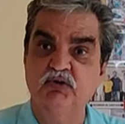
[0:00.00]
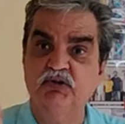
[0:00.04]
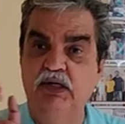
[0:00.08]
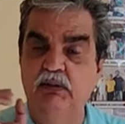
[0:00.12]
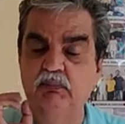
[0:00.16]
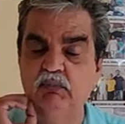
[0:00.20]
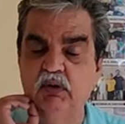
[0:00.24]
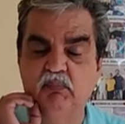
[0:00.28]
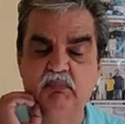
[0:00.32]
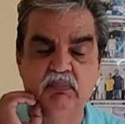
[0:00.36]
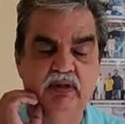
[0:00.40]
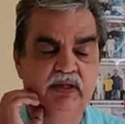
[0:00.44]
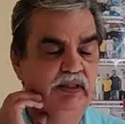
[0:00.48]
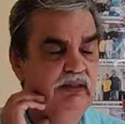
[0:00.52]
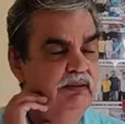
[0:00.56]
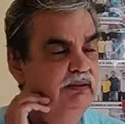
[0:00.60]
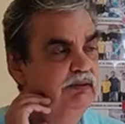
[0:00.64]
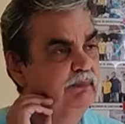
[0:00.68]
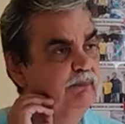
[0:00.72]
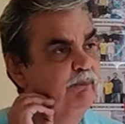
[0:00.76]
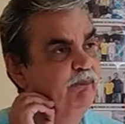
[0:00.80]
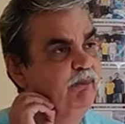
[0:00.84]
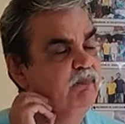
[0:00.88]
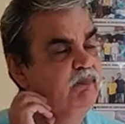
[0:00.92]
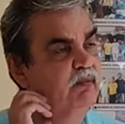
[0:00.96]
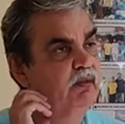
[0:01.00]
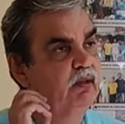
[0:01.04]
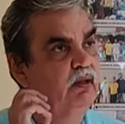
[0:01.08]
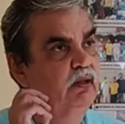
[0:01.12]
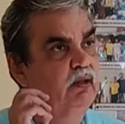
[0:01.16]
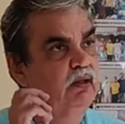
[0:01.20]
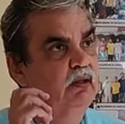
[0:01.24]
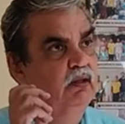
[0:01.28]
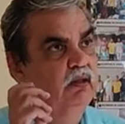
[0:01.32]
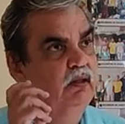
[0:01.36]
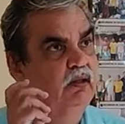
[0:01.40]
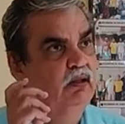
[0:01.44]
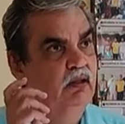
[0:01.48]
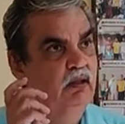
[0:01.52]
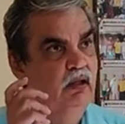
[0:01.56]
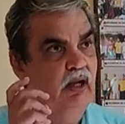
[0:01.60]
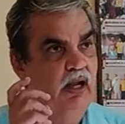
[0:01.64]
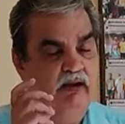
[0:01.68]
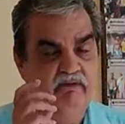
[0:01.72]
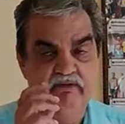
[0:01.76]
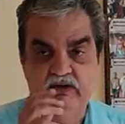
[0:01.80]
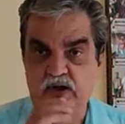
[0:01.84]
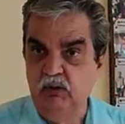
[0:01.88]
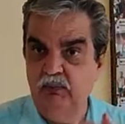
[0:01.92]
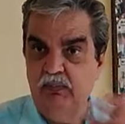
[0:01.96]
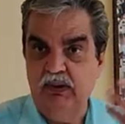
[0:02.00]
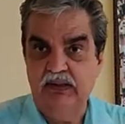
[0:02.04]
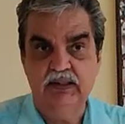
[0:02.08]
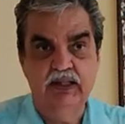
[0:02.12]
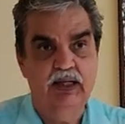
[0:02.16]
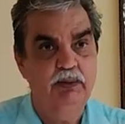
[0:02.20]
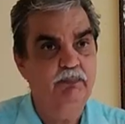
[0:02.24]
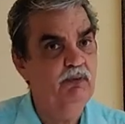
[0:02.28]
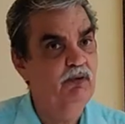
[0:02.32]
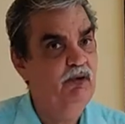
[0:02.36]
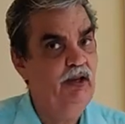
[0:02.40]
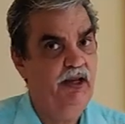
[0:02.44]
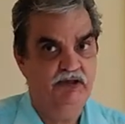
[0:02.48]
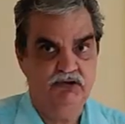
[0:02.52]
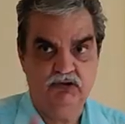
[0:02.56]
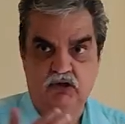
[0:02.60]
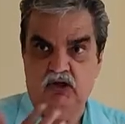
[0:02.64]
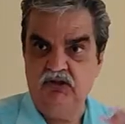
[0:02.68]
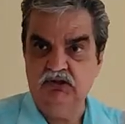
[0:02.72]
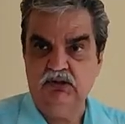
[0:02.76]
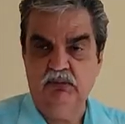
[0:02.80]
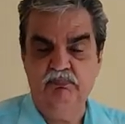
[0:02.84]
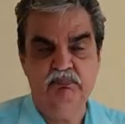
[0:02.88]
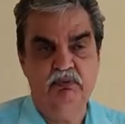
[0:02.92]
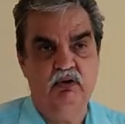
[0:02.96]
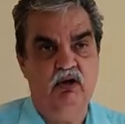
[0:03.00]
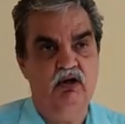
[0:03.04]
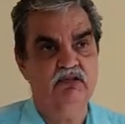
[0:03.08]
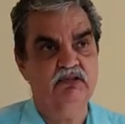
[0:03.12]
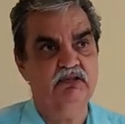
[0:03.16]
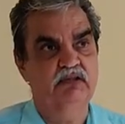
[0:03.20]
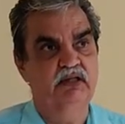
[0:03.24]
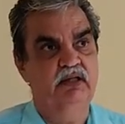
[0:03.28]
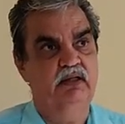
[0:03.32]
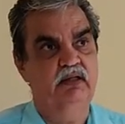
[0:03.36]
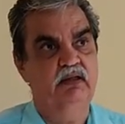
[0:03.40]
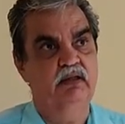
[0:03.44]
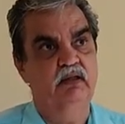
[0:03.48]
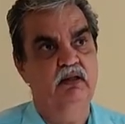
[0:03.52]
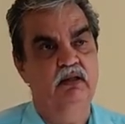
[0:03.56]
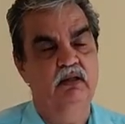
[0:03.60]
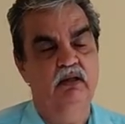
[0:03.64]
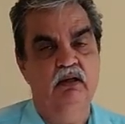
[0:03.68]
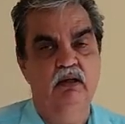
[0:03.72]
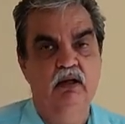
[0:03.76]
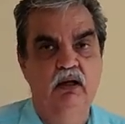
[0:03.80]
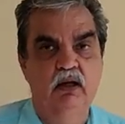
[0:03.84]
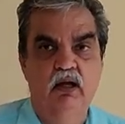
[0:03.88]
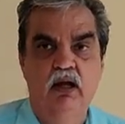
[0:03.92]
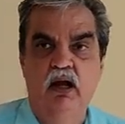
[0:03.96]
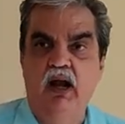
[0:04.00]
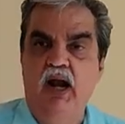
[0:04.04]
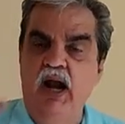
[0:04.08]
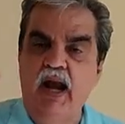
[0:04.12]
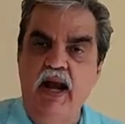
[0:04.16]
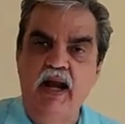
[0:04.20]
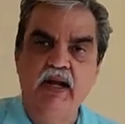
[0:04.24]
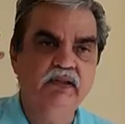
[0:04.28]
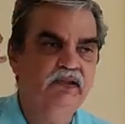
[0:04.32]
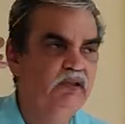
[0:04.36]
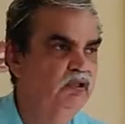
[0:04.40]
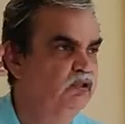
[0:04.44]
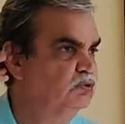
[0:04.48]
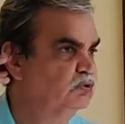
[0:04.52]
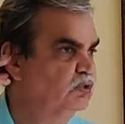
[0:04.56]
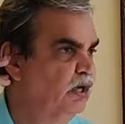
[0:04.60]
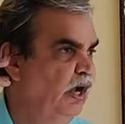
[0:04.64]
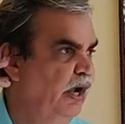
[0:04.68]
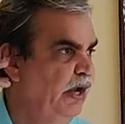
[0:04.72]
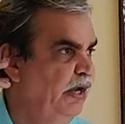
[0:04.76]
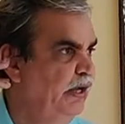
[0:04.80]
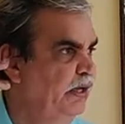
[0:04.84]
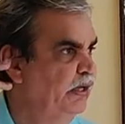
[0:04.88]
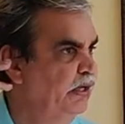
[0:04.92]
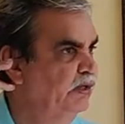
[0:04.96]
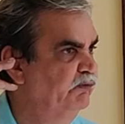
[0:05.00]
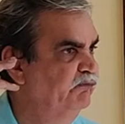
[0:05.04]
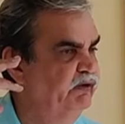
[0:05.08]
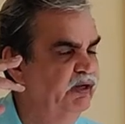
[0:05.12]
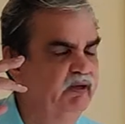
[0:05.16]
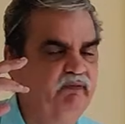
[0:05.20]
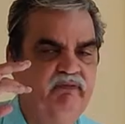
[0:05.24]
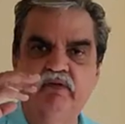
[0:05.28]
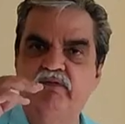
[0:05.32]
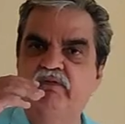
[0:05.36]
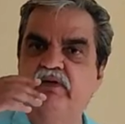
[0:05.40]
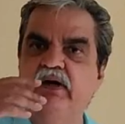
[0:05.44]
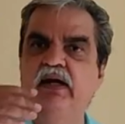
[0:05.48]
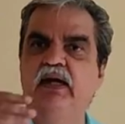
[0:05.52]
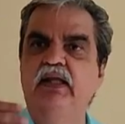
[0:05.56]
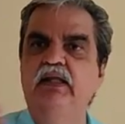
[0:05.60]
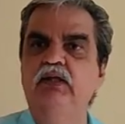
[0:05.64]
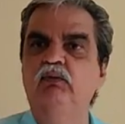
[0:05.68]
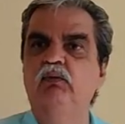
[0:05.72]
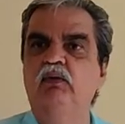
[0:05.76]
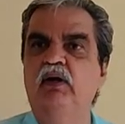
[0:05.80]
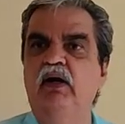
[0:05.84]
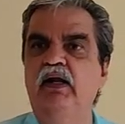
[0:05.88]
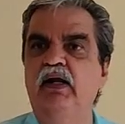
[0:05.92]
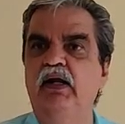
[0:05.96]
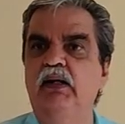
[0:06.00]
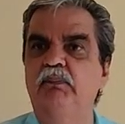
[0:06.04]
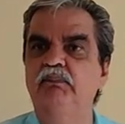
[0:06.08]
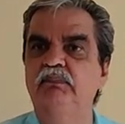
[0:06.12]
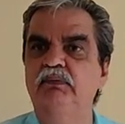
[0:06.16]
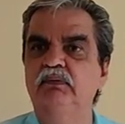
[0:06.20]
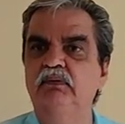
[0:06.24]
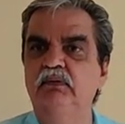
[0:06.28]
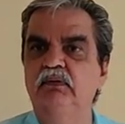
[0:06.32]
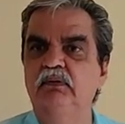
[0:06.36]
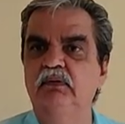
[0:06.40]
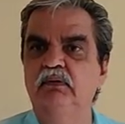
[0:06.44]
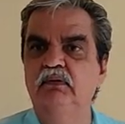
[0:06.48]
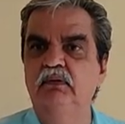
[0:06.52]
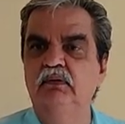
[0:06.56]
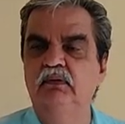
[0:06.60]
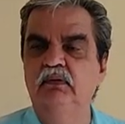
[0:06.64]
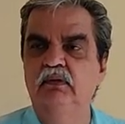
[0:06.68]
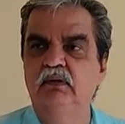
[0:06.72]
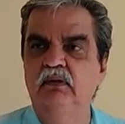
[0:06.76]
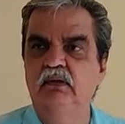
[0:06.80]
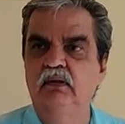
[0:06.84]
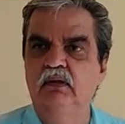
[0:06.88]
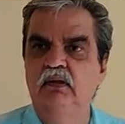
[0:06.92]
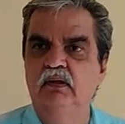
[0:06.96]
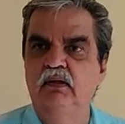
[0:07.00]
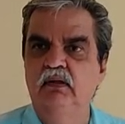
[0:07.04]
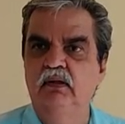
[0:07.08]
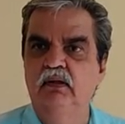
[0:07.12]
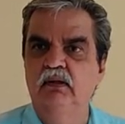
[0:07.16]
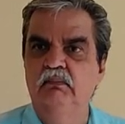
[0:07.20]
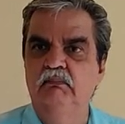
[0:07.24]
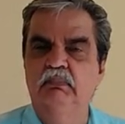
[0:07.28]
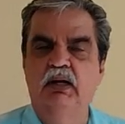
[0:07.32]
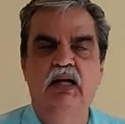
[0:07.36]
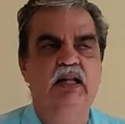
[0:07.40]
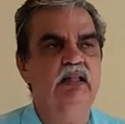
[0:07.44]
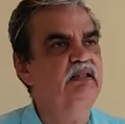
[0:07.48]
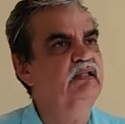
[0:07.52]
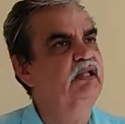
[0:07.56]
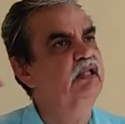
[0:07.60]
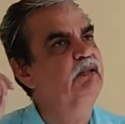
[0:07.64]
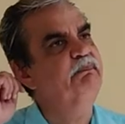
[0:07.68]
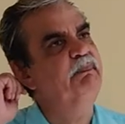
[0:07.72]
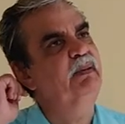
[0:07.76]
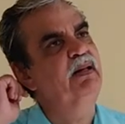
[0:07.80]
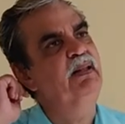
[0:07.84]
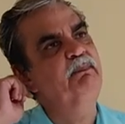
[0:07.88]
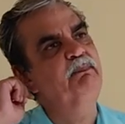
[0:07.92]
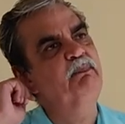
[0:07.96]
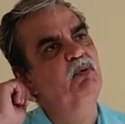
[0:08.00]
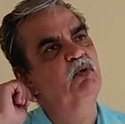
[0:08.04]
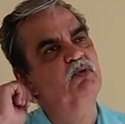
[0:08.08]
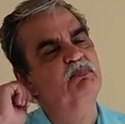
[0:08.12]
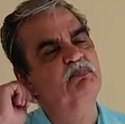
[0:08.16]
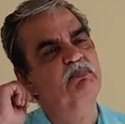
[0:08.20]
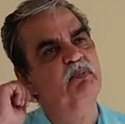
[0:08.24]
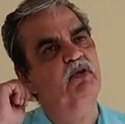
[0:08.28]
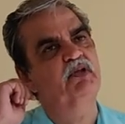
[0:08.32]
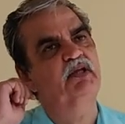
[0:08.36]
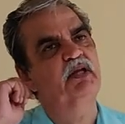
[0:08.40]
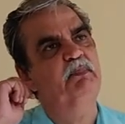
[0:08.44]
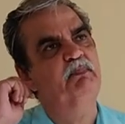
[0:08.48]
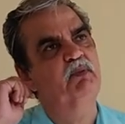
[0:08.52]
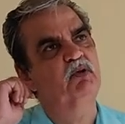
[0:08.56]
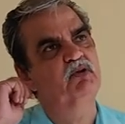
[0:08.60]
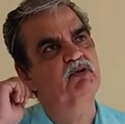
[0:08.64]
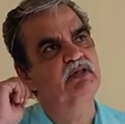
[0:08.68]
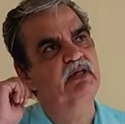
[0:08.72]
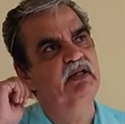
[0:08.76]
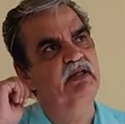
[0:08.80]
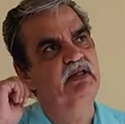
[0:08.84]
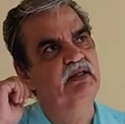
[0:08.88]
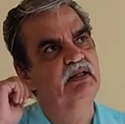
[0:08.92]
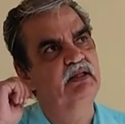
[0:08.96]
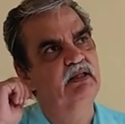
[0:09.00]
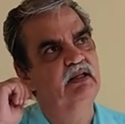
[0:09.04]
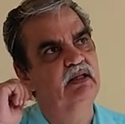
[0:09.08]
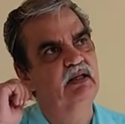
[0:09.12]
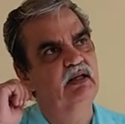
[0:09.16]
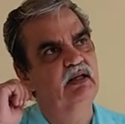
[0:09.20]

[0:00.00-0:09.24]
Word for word: outside Bombay. I went to Badlapur, I saw some plots there. And this guy, every 15 days, he would ring up. Bharat, kit par project poch le?